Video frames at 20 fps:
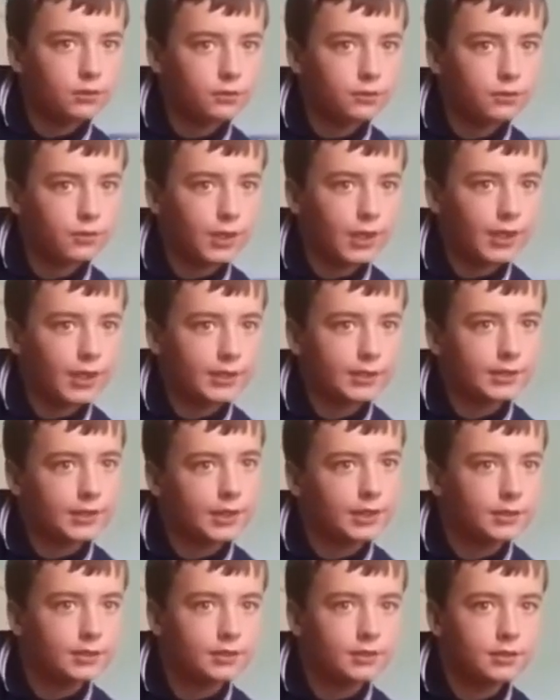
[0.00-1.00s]
as fast
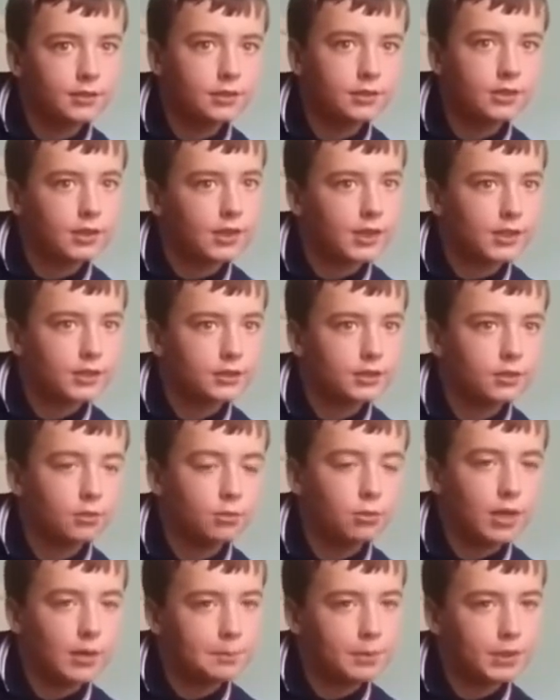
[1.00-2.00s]
as to get the
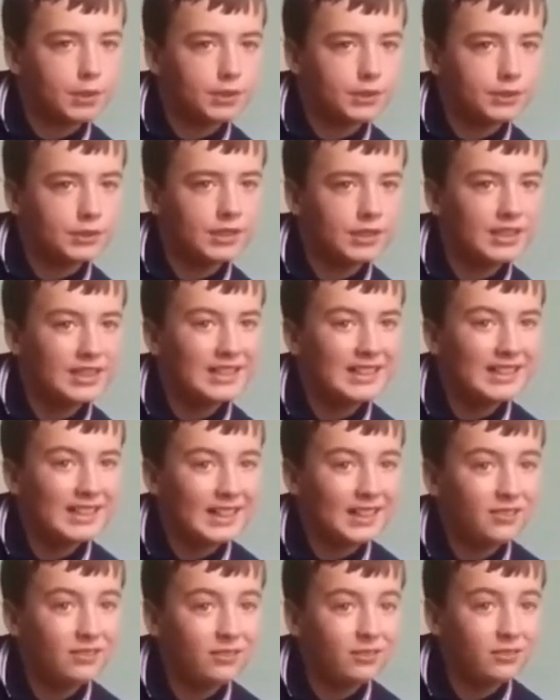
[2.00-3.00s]
weapons,
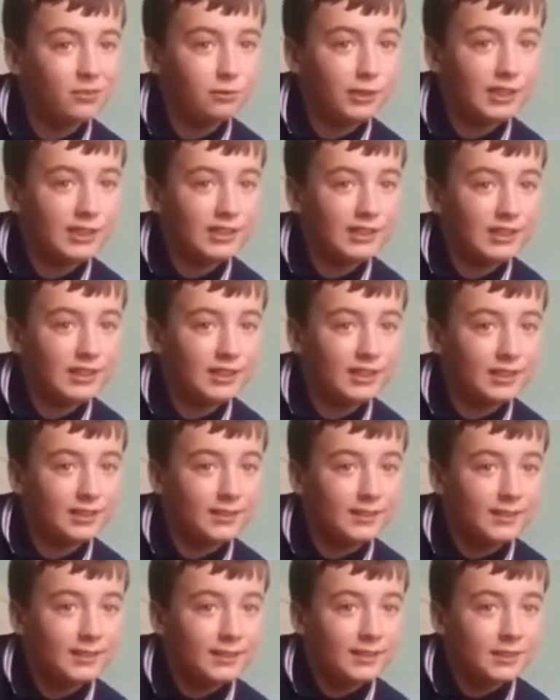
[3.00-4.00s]
and we did.
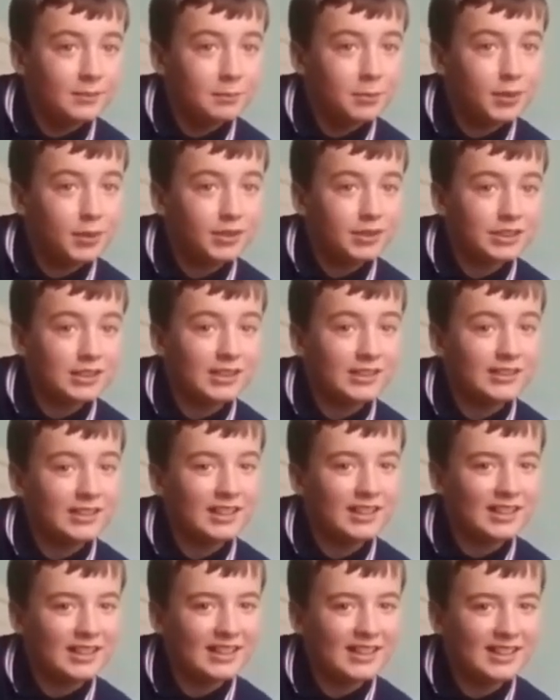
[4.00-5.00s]
But
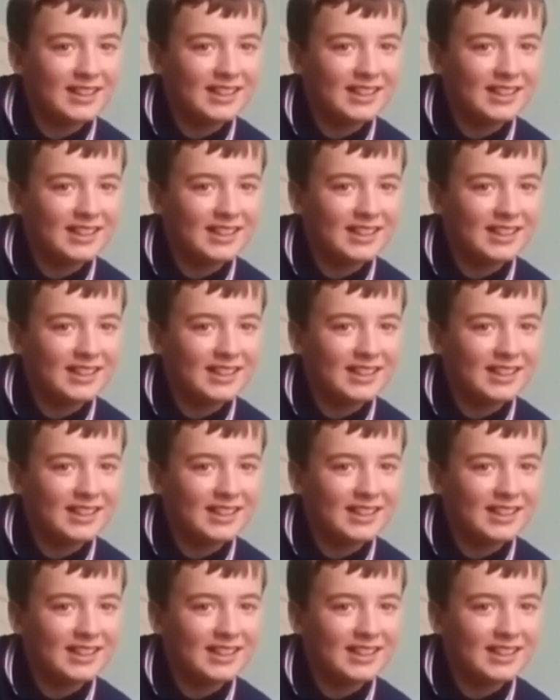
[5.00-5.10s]
things.